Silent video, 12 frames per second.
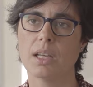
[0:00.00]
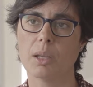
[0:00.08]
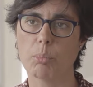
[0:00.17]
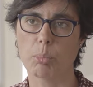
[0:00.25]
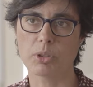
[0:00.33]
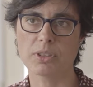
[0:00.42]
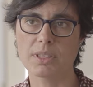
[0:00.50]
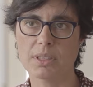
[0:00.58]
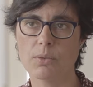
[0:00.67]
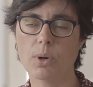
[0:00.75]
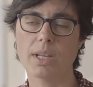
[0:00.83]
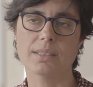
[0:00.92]
in
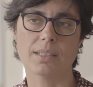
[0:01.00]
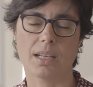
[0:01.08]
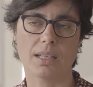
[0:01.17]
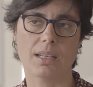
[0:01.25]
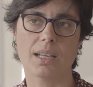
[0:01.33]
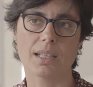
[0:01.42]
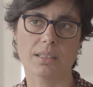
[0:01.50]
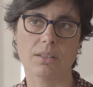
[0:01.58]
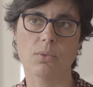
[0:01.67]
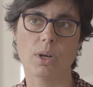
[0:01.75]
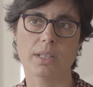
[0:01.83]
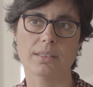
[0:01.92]
positive ways and in
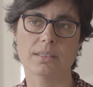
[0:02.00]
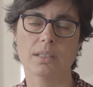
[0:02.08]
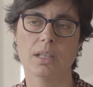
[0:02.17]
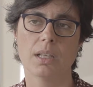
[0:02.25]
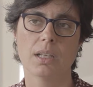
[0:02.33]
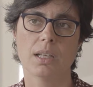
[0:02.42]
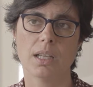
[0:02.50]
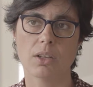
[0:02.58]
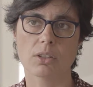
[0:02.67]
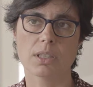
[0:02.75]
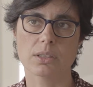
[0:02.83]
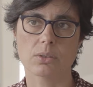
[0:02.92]
negative ways, in
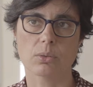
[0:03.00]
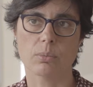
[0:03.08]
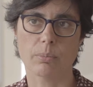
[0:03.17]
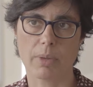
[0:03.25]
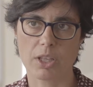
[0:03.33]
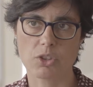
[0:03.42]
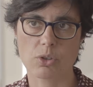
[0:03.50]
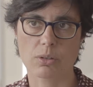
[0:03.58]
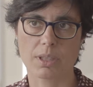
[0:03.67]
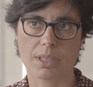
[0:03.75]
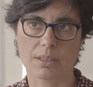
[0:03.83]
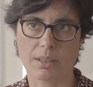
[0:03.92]
order to make sure
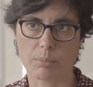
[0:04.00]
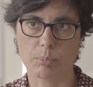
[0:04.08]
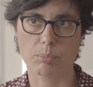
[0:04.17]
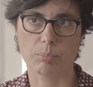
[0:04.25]
that the